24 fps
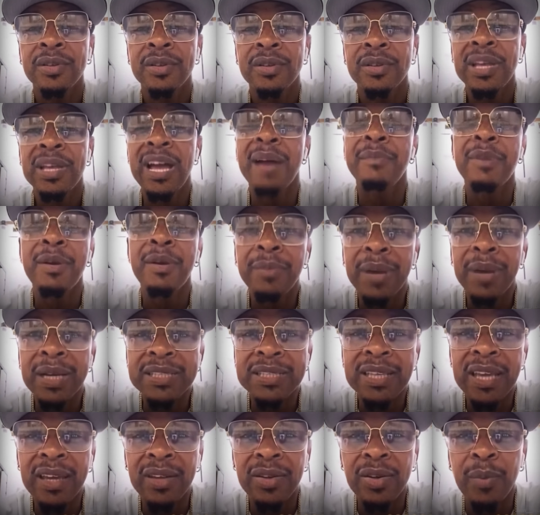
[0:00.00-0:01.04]
Because remember
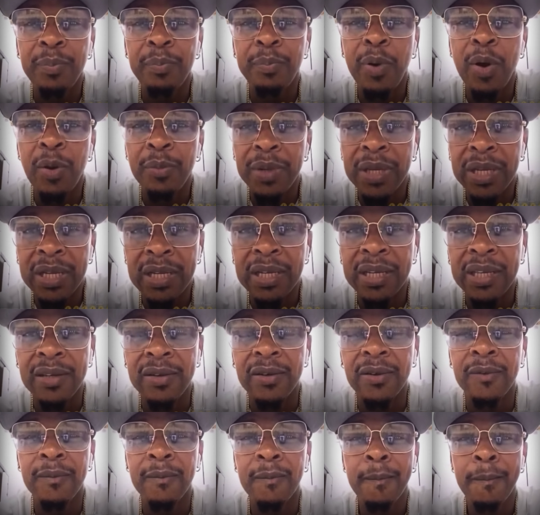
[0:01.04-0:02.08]
saying, you know, publicly, you
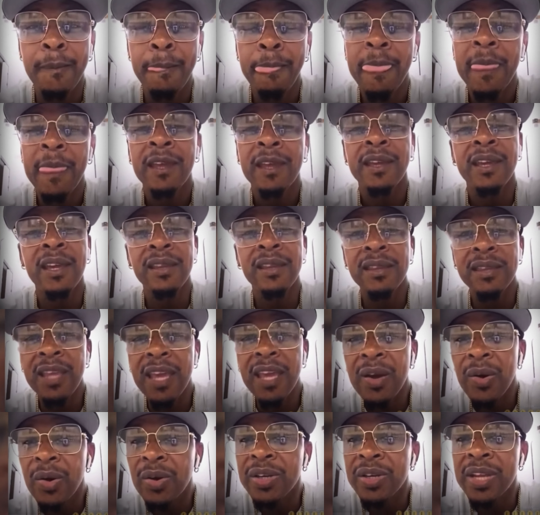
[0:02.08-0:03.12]
know, it's
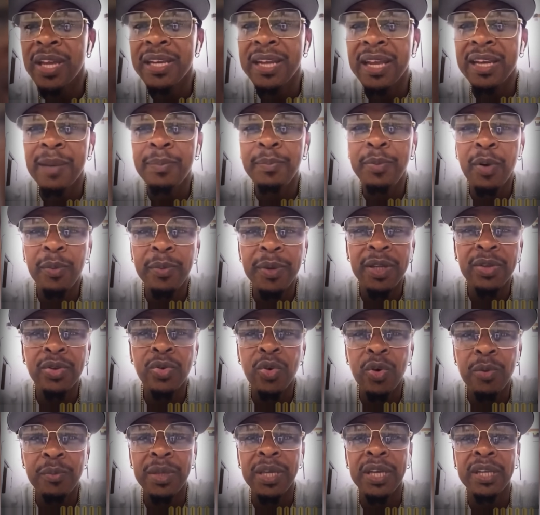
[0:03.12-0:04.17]
there out there in the public
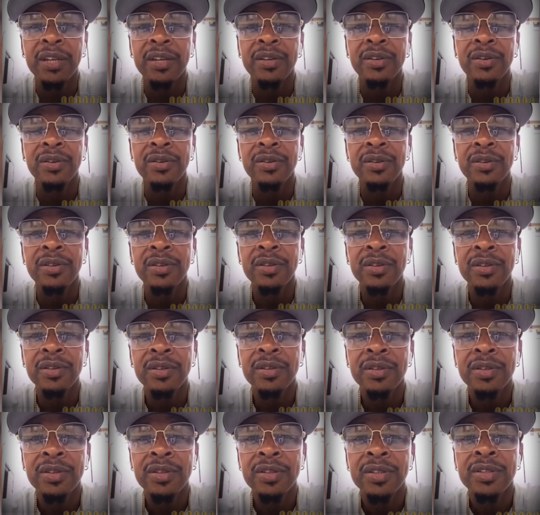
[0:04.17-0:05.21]
domain, you know.
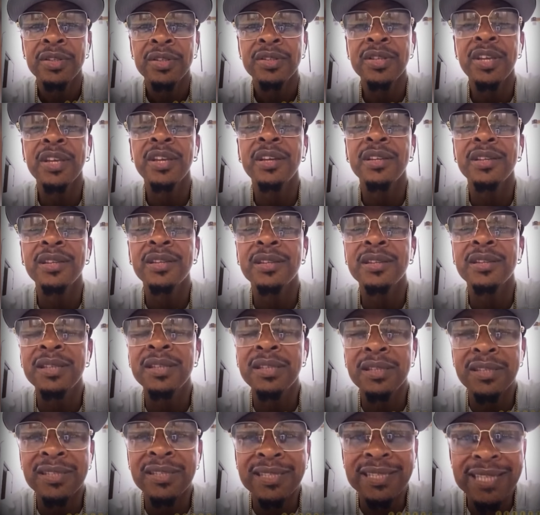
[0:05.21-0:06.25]
So
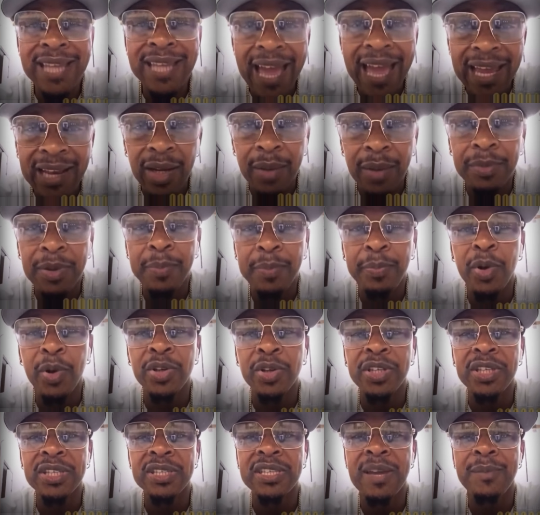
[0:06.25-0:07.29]
you style up the
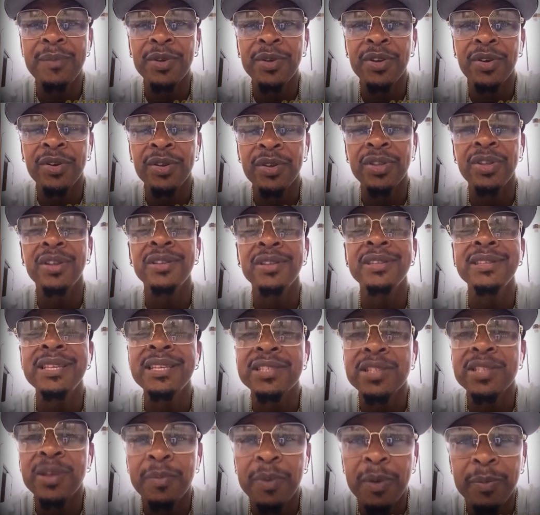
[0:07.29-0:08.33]
police them, you know. You
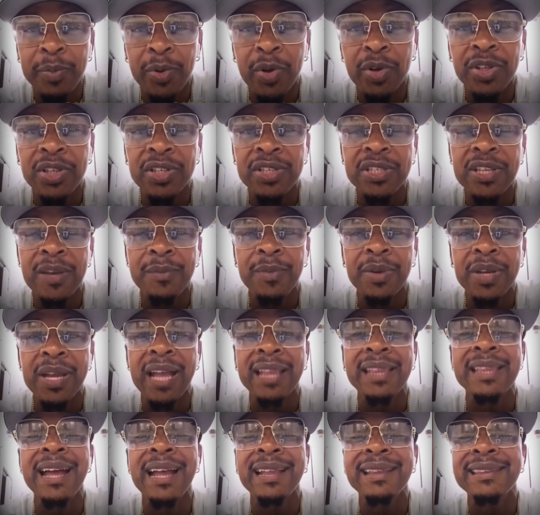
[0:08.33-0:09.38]
diss up the police them, you know.
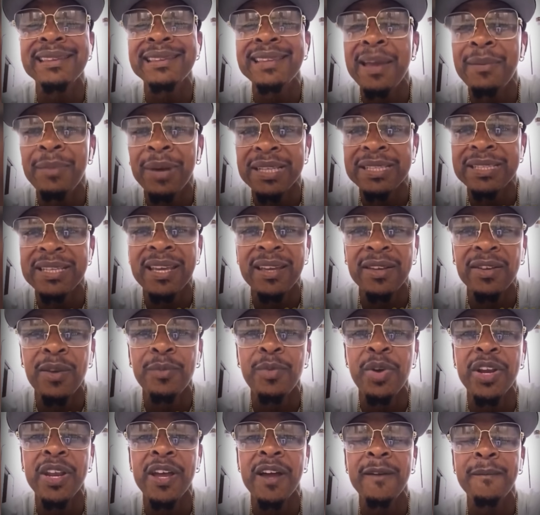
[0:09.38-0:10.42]
That them are saying, you know,
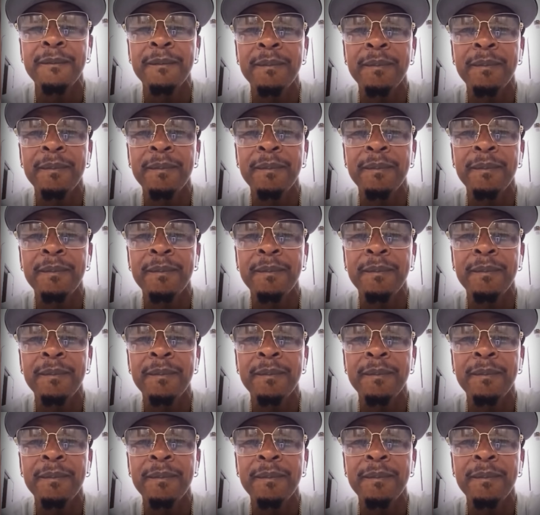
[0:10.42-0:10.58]
brother.